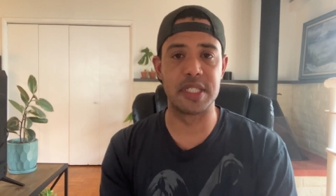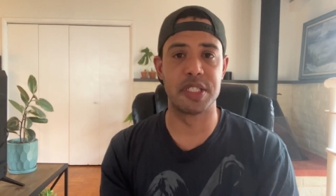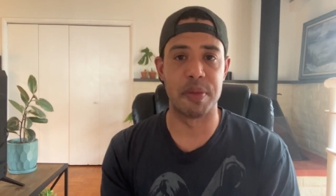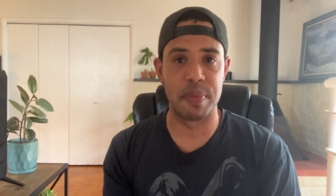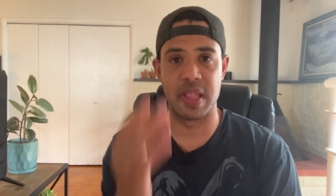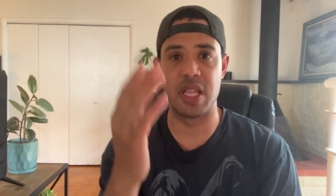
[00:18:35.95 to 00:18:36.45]
is
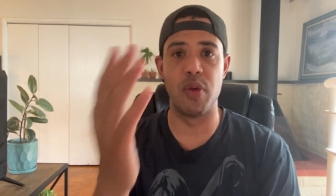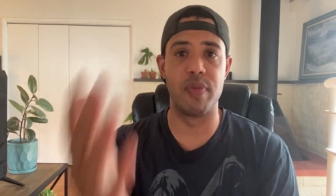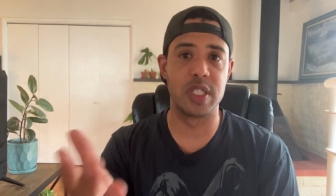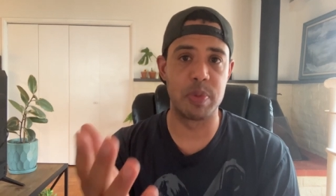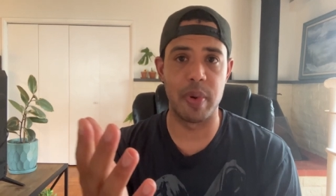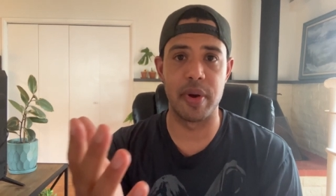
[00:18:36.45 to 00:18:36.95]
something that you've
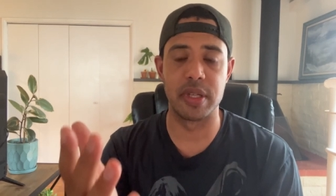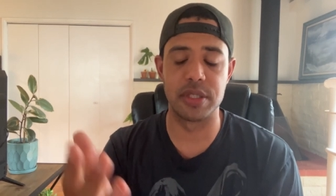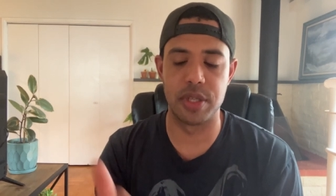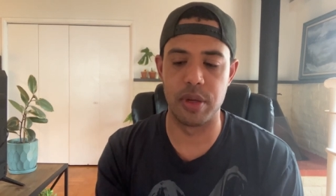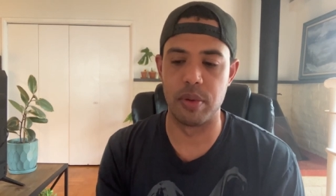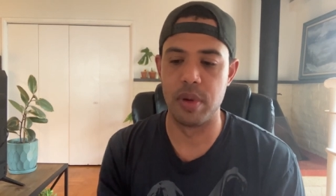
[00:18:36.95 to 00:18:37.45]
experienced
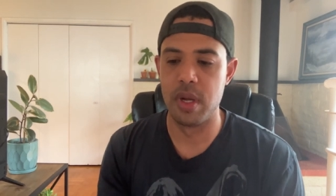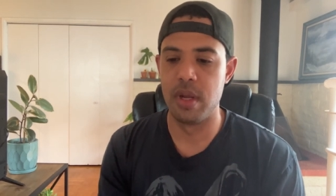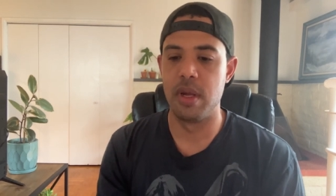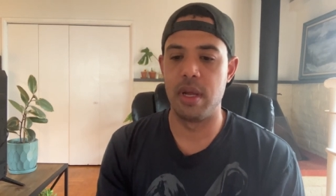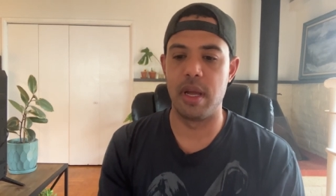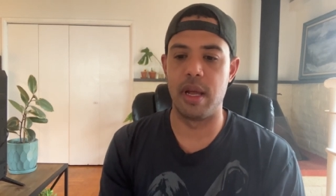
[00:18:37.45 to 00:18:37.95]
too.
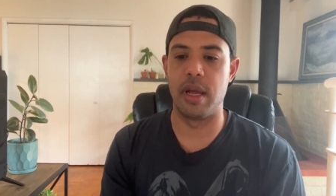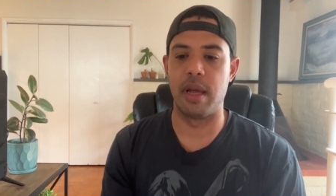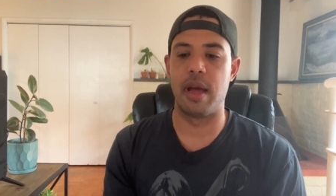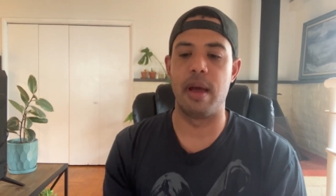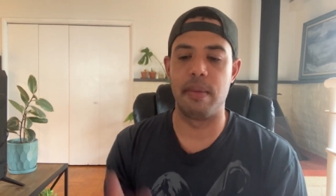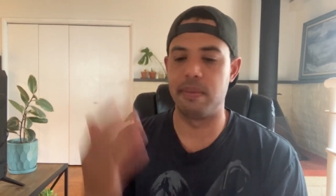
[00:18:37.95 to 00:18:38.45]

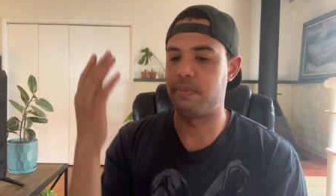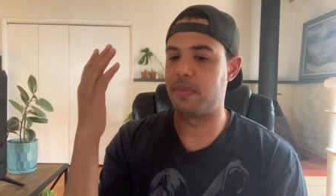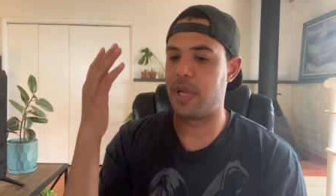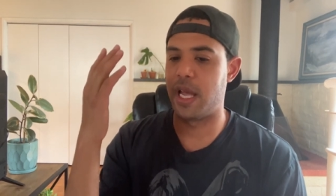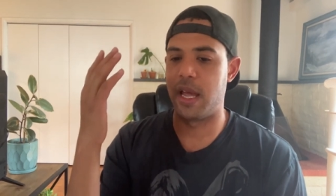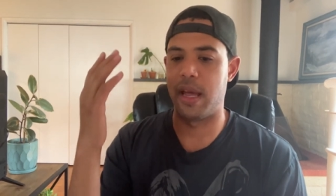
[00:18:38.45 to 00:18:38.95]

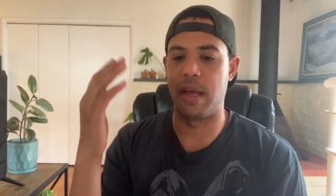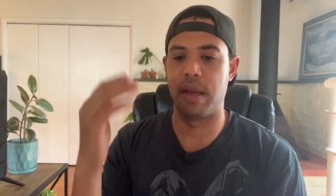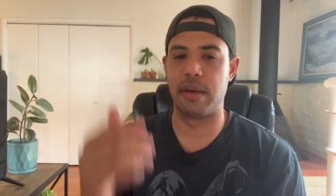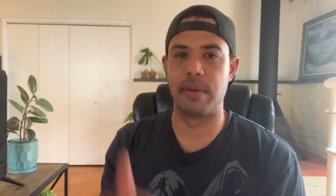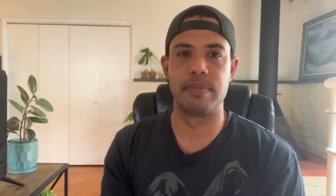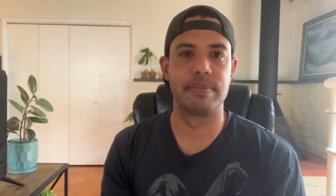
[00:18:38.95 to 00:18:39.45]
And